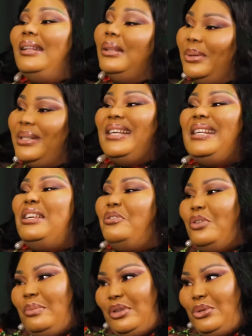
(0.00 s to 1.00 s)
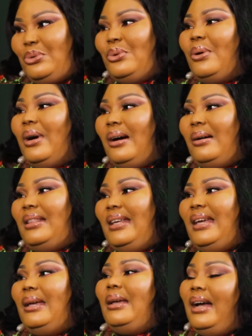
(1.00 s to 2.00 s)
there was a need for me to go out
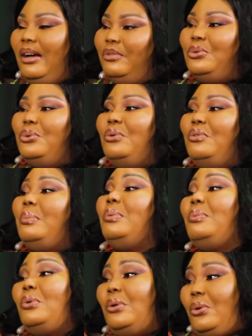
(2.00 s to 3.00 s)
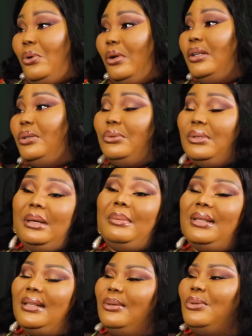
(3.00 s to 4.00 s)
there. I have to go, for people who are calling you to
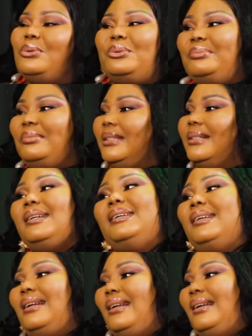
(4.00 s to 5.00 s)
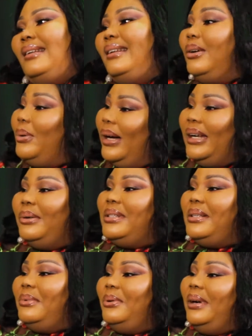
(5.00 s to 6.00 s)
come and sing. So I
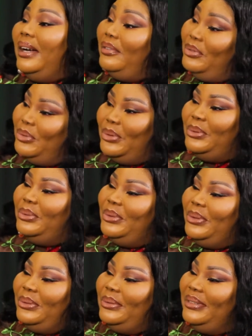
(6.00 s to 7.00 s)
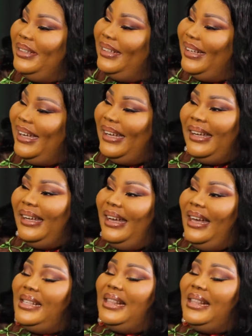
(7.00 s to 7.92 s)
have to go. So I